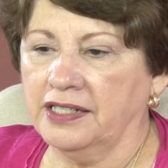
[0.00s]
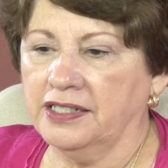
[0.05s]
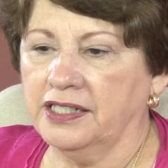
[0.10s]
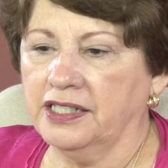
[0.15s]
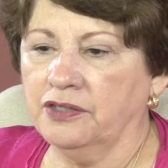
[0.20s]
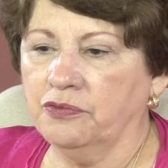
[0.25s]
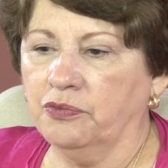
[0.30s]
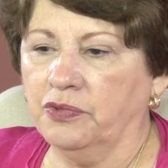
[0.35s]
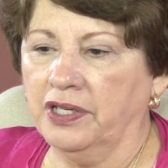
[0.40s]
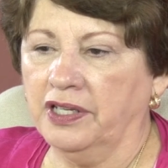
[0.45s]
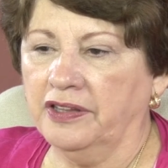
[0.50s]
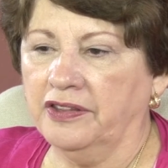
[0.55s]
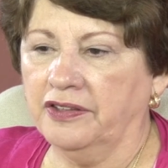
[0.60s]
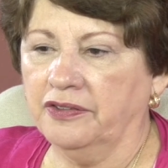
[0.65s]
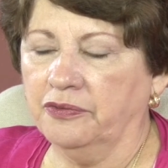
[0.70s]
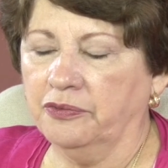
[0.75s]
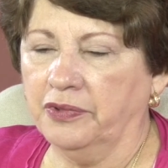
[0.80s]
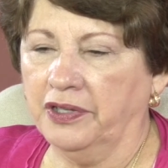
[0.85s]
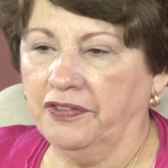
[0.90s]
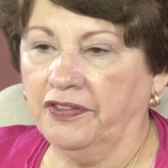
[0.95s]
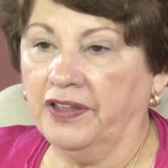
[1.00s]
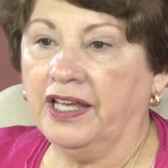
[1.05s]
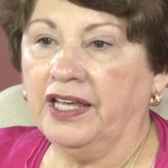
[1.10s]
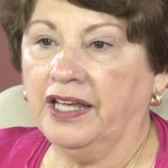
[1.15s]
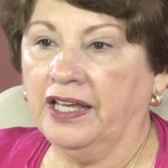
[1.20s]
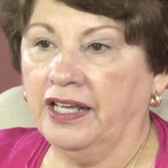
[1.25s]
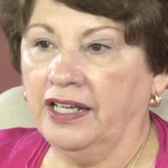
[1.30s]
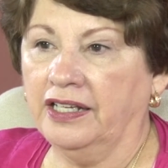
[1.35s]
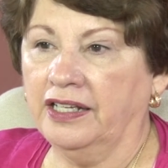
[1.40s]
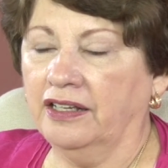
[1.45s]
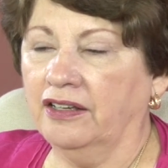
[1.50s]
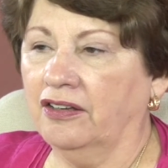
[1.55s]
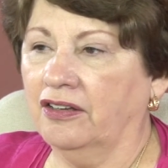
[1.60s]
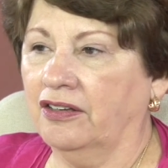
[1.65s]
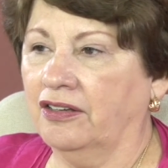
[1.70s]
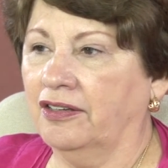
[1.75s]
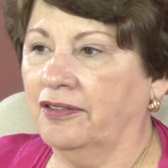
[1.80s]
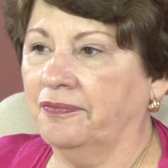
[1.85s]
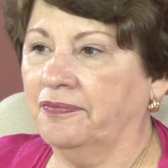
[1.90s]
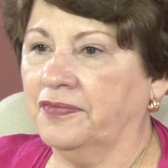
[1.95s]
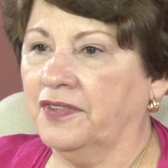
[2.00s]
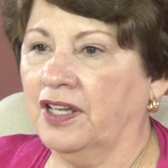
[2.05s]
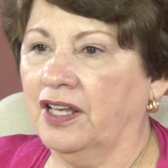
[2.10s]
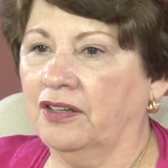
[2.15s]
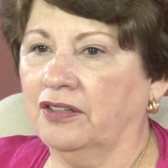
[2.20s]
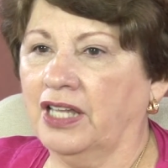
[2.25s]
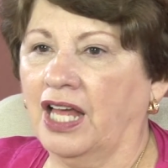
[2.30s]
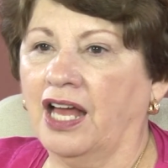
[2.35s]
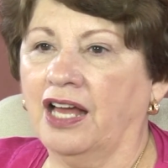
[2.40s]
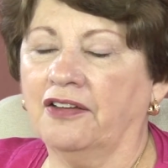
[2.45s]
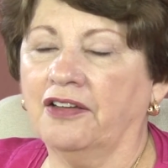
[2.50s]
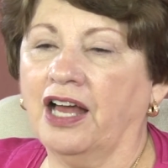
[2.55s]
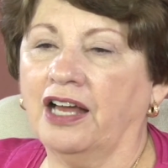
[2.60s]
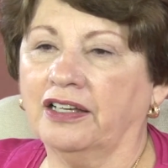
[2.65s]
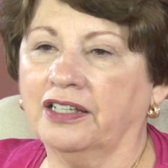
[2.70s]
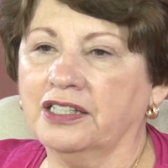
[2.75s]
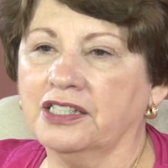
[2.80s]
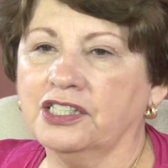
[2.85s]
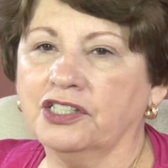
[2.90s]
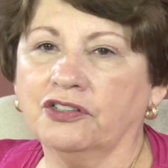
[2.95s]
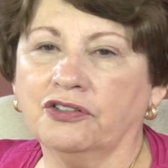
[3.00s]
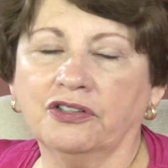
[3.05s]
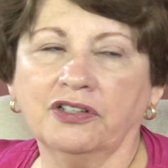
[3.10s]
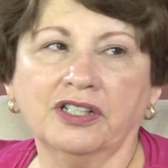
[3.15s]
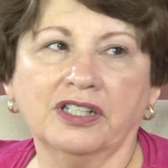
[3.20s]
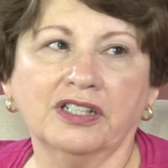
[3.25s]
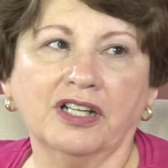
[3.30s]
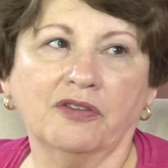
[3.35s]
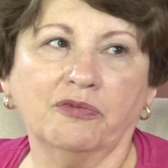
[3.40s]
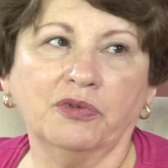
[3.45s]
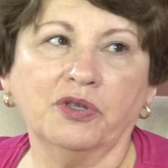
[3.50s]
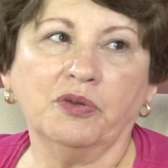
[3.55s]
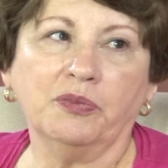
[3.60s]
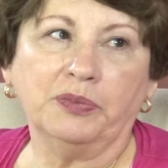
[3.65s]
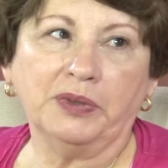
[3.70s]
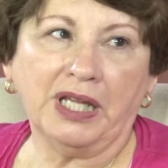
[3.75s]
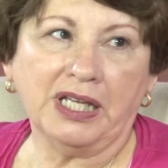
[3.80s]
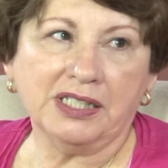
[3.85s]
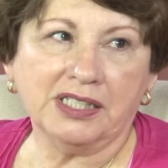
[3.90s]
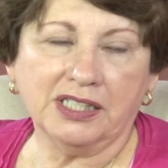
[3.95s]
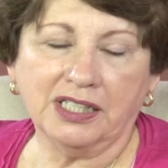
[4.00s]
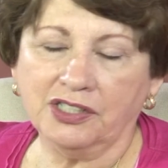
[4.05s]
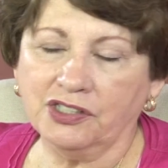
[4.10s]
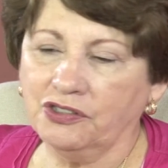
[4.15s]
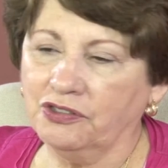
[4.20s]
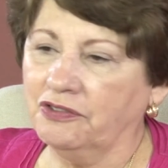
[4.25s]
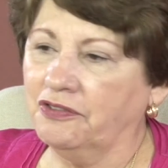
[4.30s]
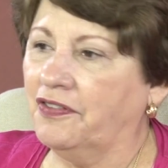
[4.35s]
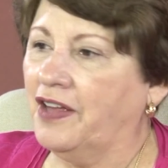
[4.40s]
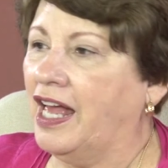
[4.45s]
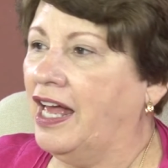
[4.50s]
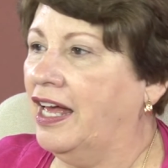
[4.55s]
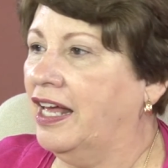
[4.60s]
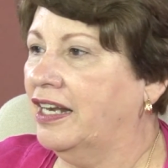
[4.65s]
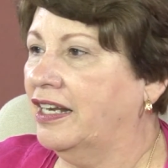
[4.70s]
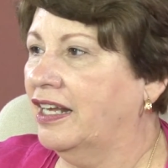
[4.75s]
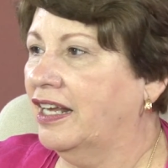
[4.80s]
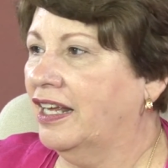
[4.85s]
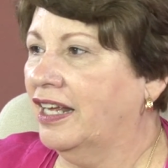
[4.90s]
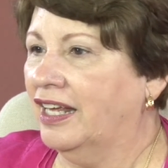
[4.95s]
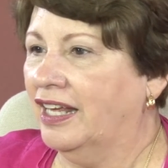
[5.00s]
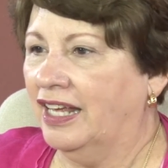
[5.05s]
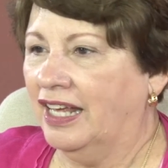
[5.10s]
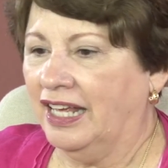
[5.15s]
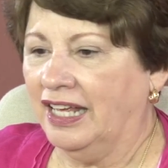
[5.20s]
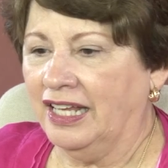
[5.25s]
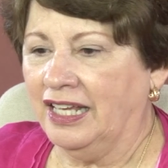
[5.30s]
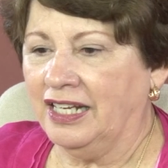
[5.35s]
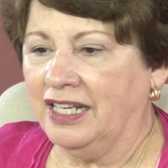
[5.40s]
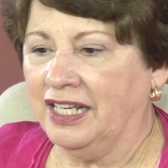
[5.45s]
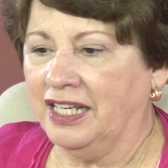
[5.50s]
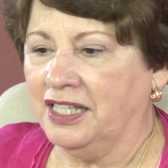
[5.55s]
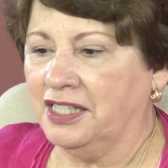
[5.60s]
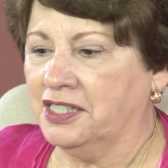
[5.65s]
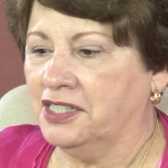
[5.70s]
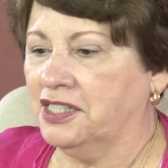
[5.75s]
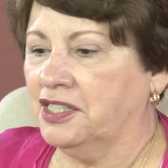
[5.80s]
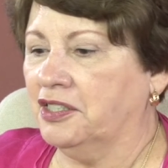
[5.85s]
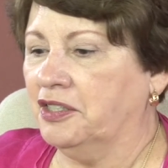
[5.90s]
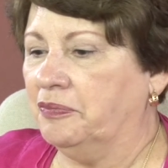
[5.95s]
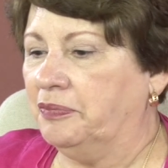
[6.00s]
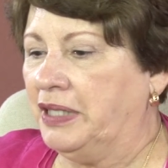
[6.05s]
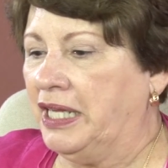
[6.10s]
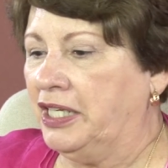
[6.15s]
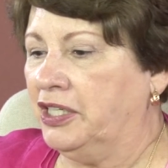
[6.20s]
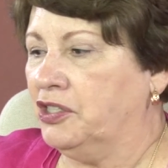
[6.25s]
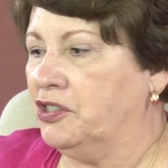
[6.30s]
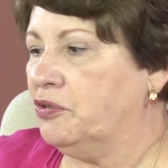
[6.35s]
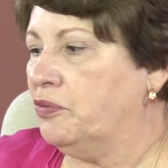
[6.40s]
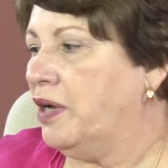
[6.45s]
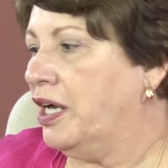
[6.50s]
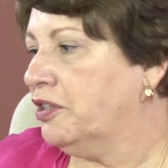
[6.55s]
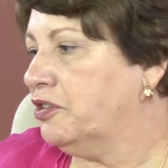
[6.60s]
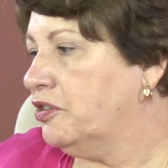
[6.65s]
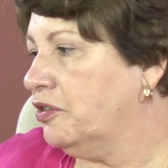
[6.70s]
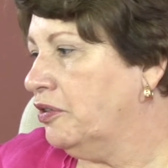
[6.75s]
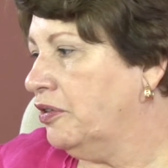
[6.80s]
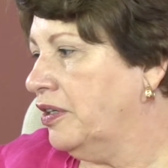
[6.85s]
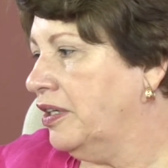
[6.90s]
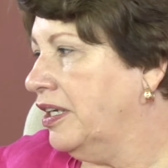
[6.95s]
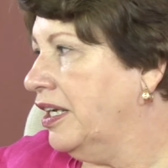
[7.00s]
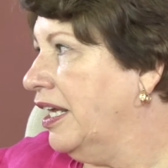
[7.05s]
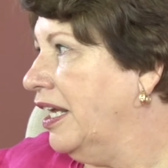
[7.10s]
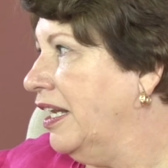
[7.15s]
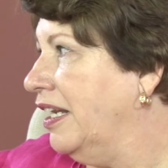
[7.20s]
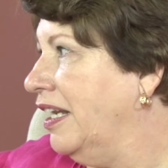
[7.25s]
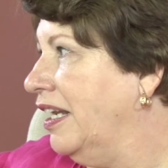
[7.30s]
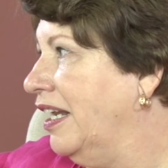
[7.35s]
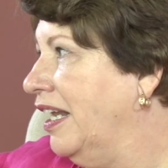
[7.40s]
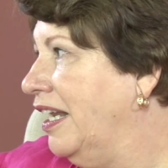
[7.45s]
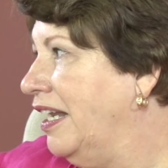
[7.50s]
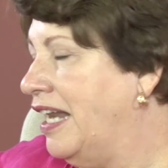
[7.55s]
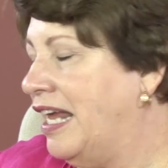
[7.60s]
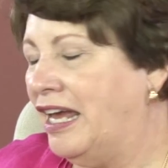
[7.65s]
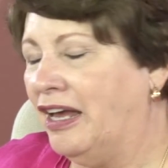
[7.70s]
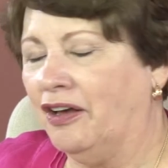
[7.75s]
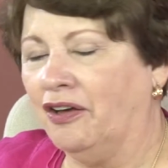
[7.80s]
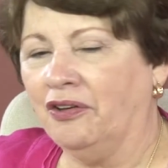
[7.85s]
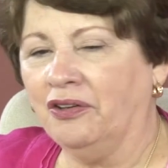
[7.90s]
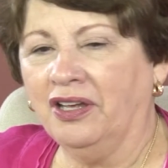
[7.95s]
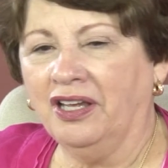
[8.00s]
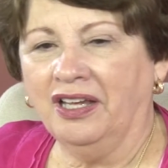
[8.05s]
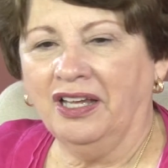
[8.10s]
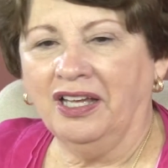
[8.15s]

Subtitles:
did with Ed, I consider it a real blessing to have had Ed as the planning director and now